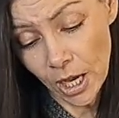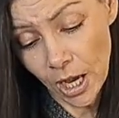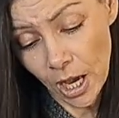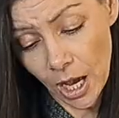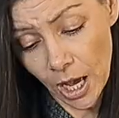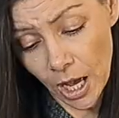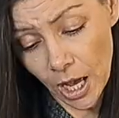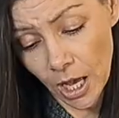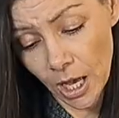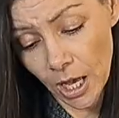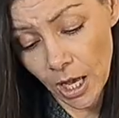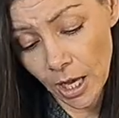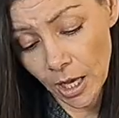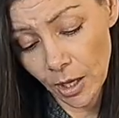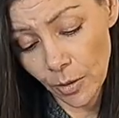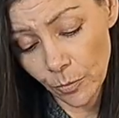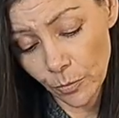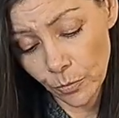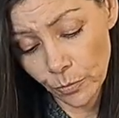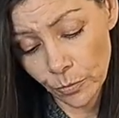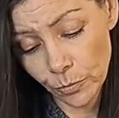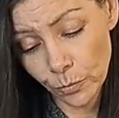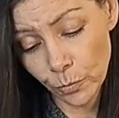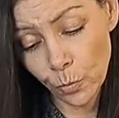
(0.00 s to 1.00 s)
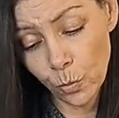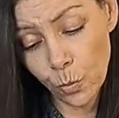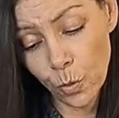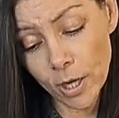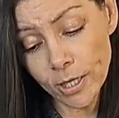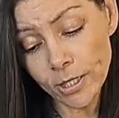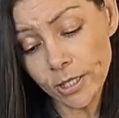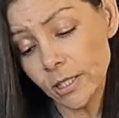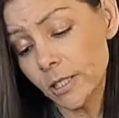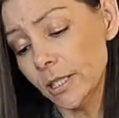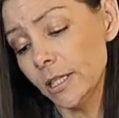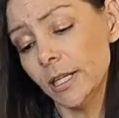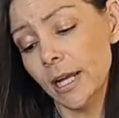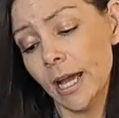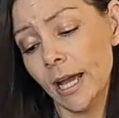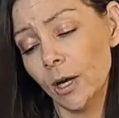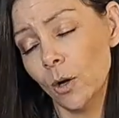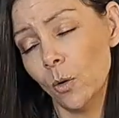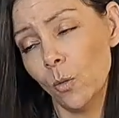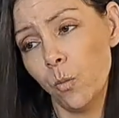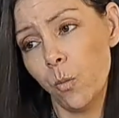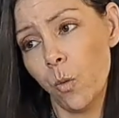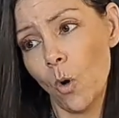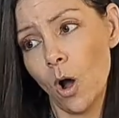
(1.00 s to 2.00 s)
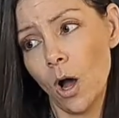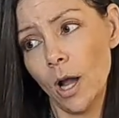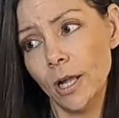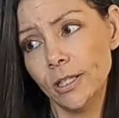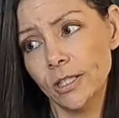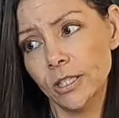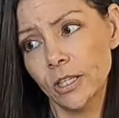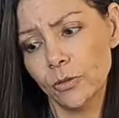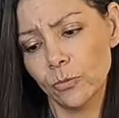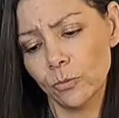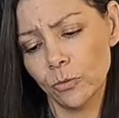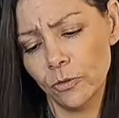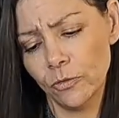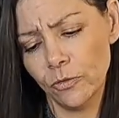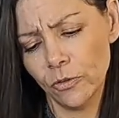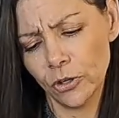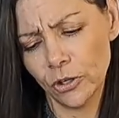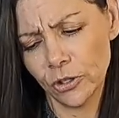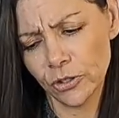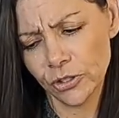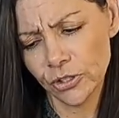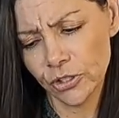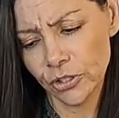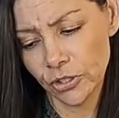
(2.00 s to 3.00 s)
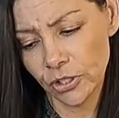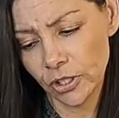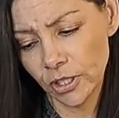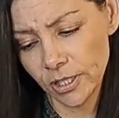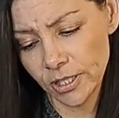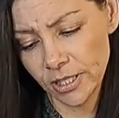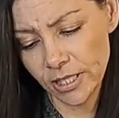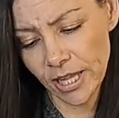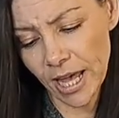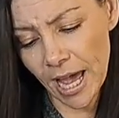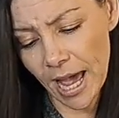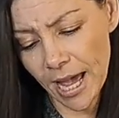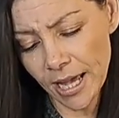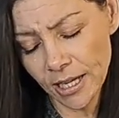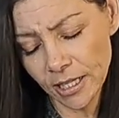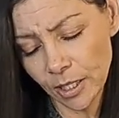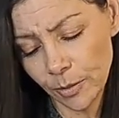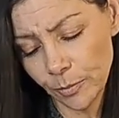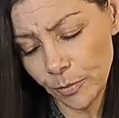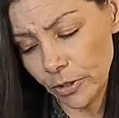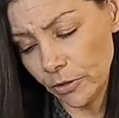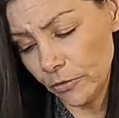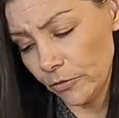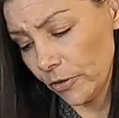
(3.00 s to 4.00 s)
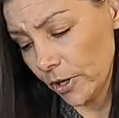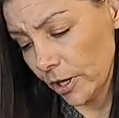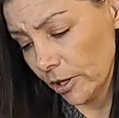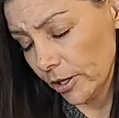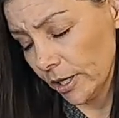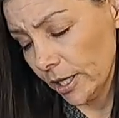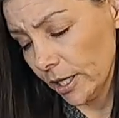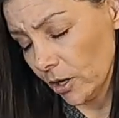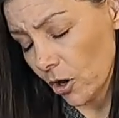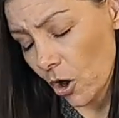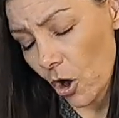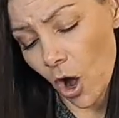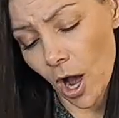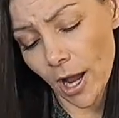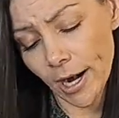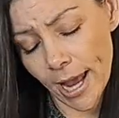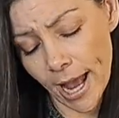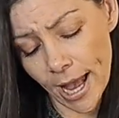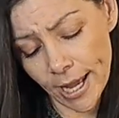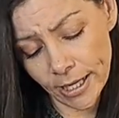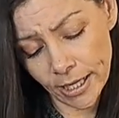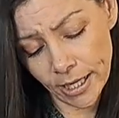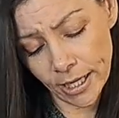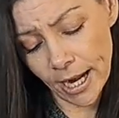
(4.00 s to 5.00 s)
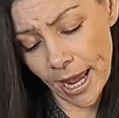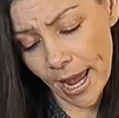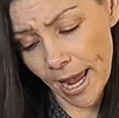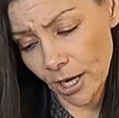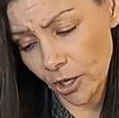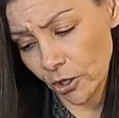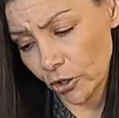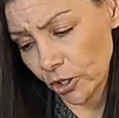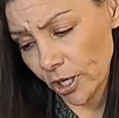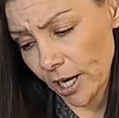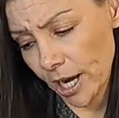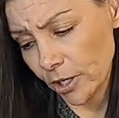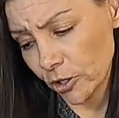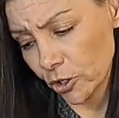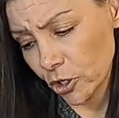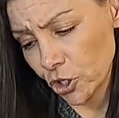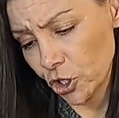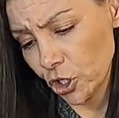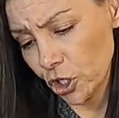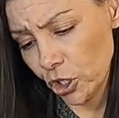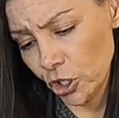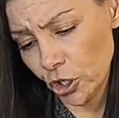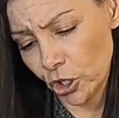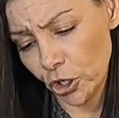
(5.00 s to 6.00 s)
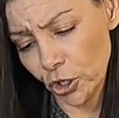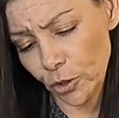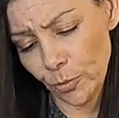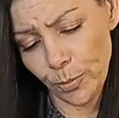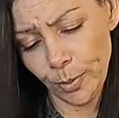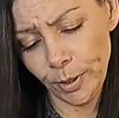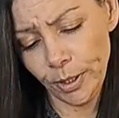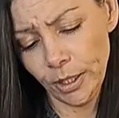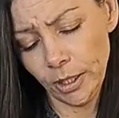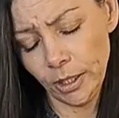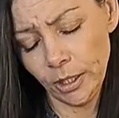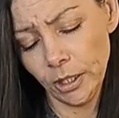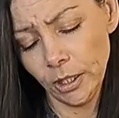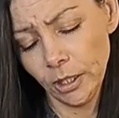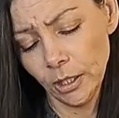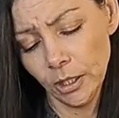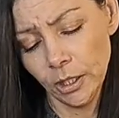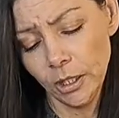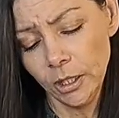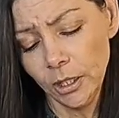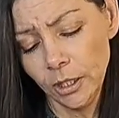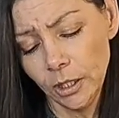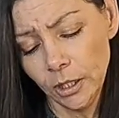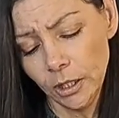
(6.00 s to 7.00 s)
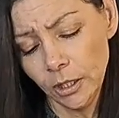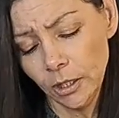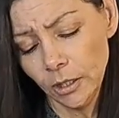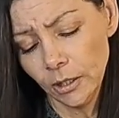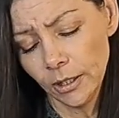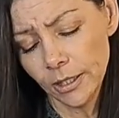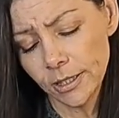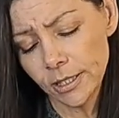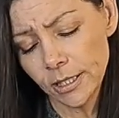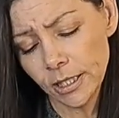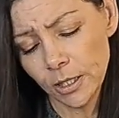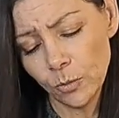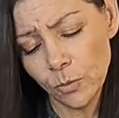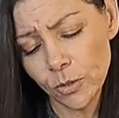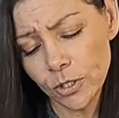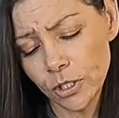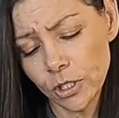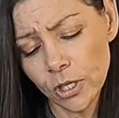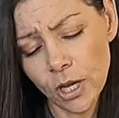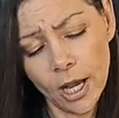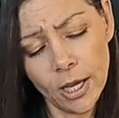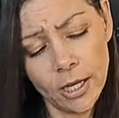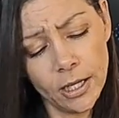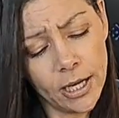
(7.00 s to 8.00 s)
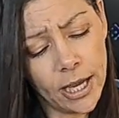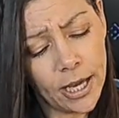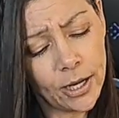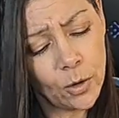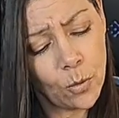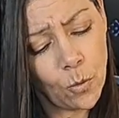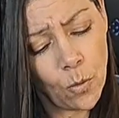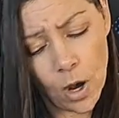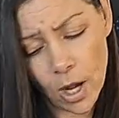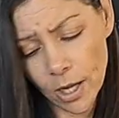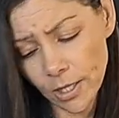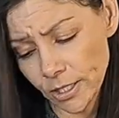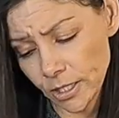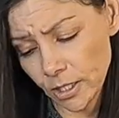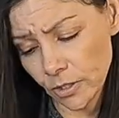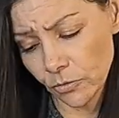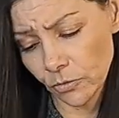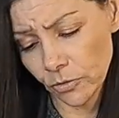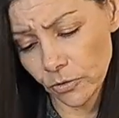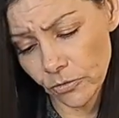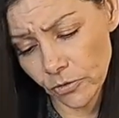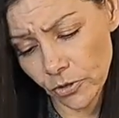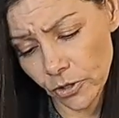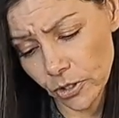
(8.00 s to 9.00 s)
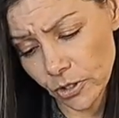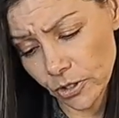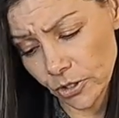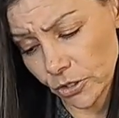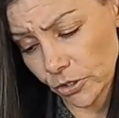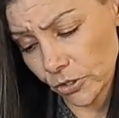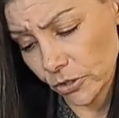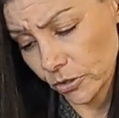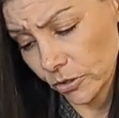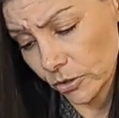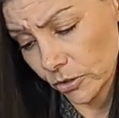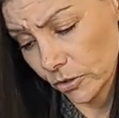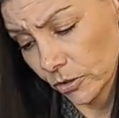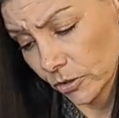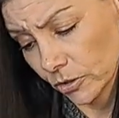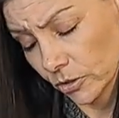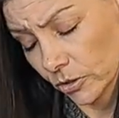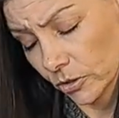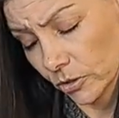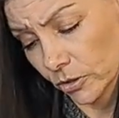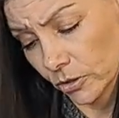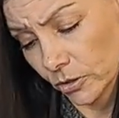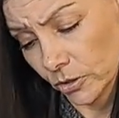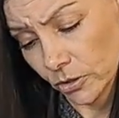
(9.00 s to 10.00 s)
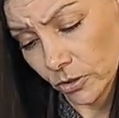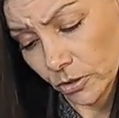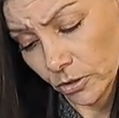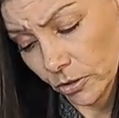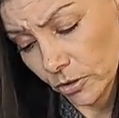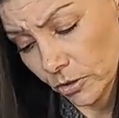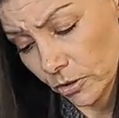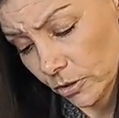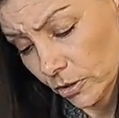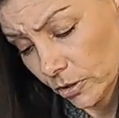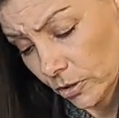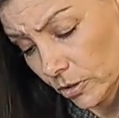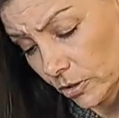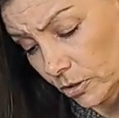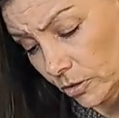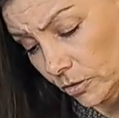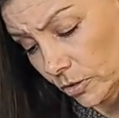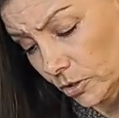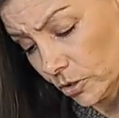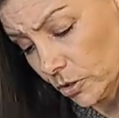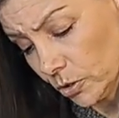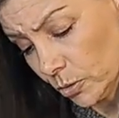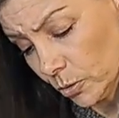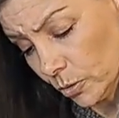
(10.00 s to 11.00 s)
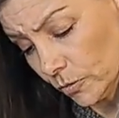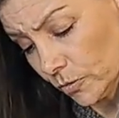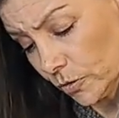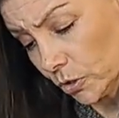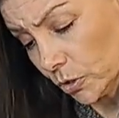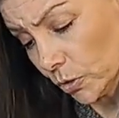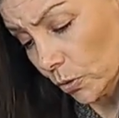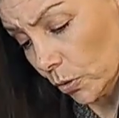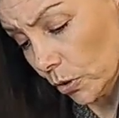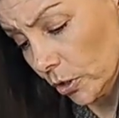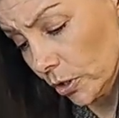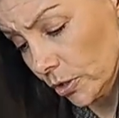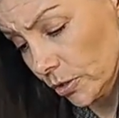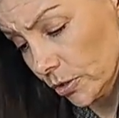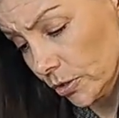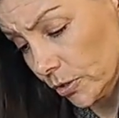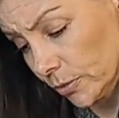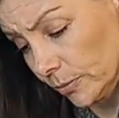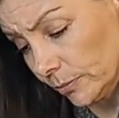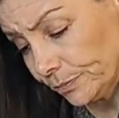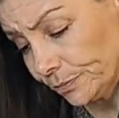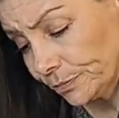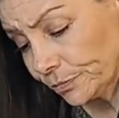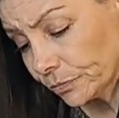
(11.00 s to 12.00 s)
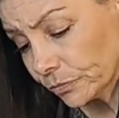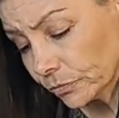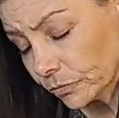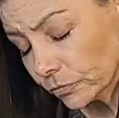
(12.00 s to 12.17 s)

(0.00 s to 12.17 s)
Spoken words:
What's the Knight of Wands in reverse? Because that can be a very hot-headed, angry energy. It could be... Let's see, what's the Knight of Wands in reverse? The Two of Swords.